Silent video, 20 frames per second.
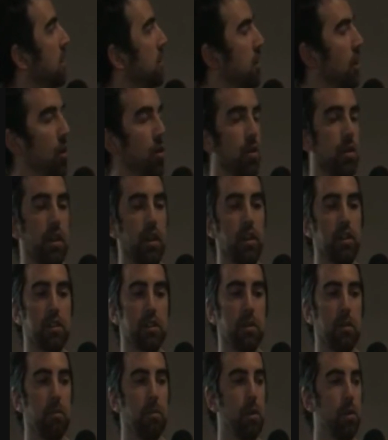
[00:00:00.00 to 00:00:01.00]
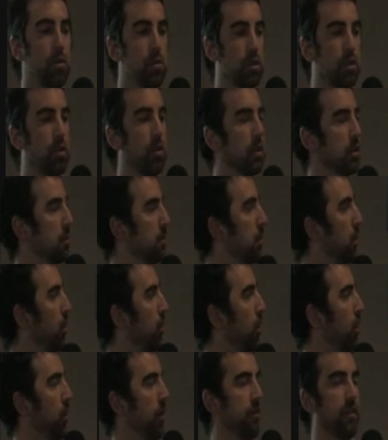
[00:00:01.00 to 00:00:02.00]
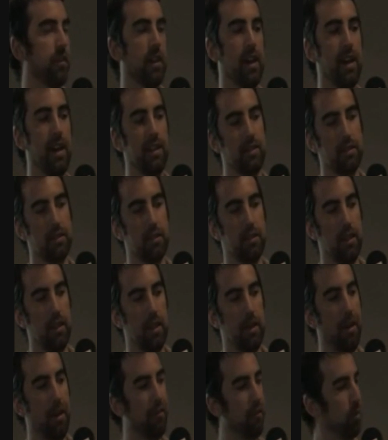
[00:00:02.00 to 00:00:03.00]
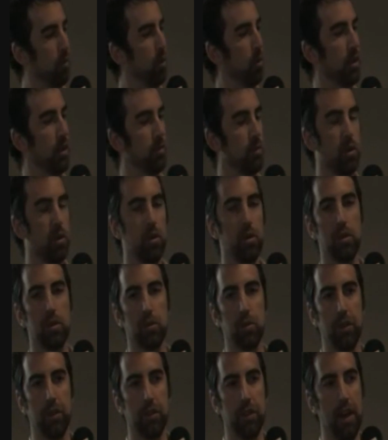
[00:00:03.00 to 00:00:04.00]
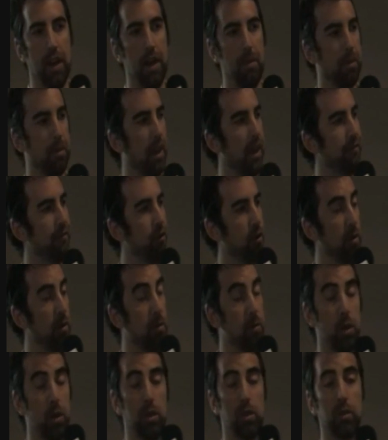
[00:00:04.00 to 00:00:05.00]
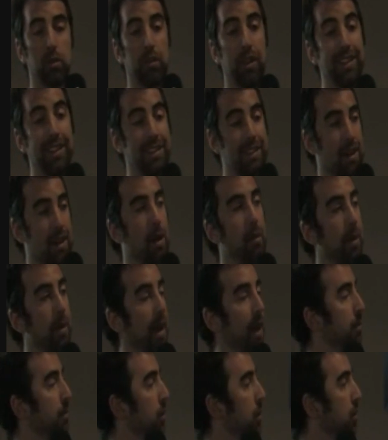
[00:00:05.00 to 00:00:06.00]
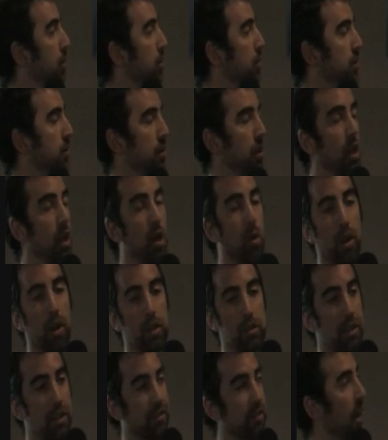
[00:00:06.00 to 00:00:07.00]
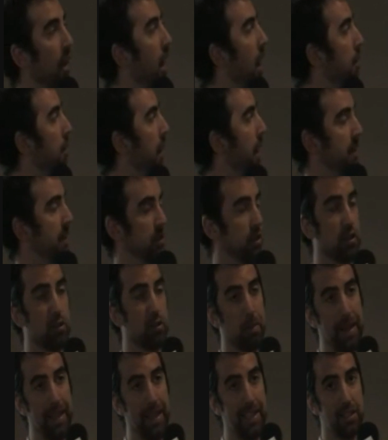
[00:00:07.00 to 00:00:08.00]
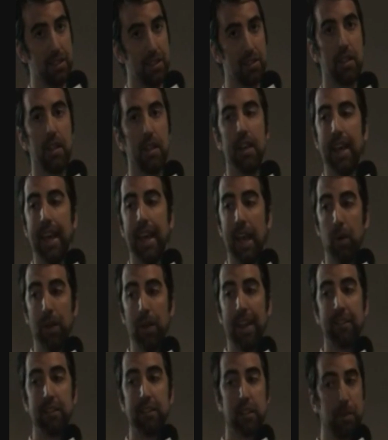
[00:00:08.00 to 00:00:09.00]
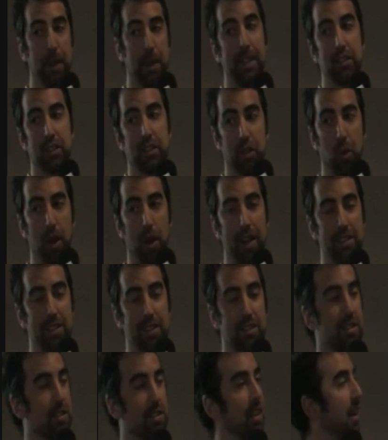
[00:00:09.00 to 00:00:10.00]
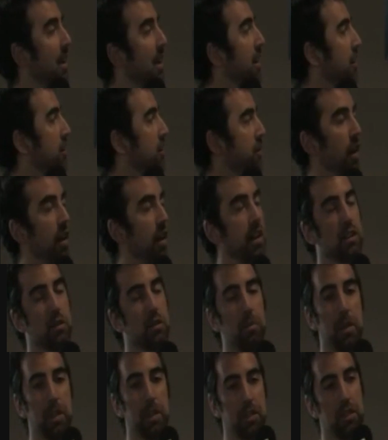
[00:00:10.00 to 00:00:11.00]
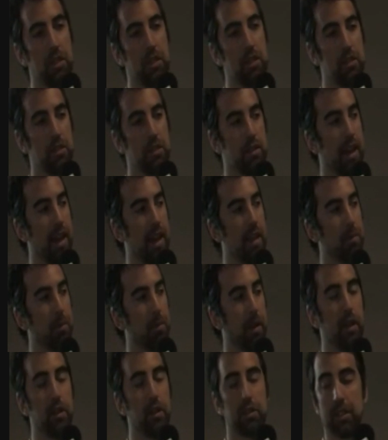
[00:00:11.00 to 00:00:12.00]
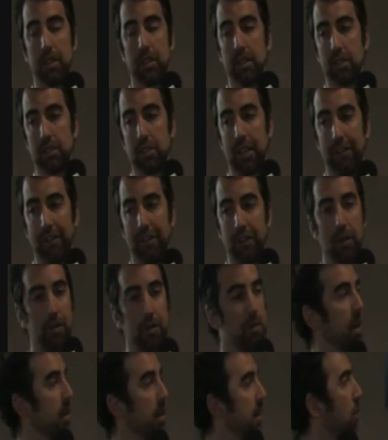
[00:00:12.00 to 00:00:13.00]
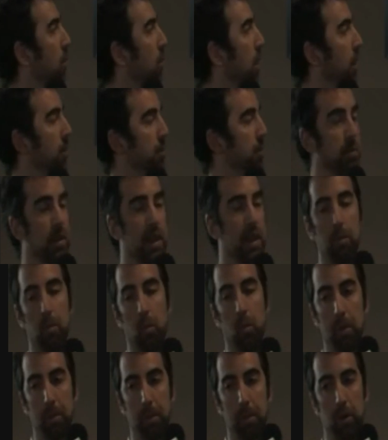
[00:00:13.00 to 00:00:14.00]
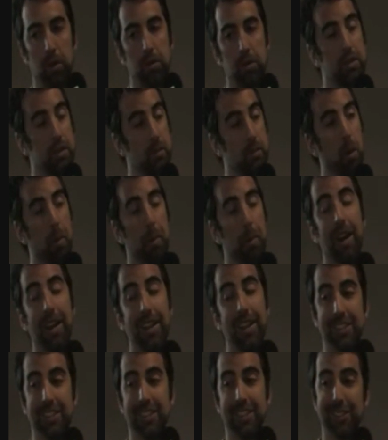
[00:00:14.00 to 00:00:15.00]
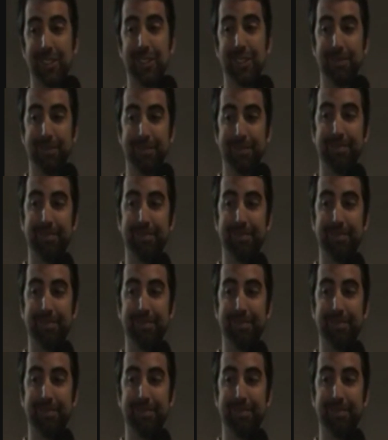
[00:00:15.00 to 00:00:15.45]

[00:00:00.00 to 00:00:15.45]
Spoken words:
So there's moons to explore. We've got hover booting moons, we've got platforming moons, we've got combat moons. We also have combat in space, and we have space quests. There's various missions that players can discover that will help them get more bolts and more prizes.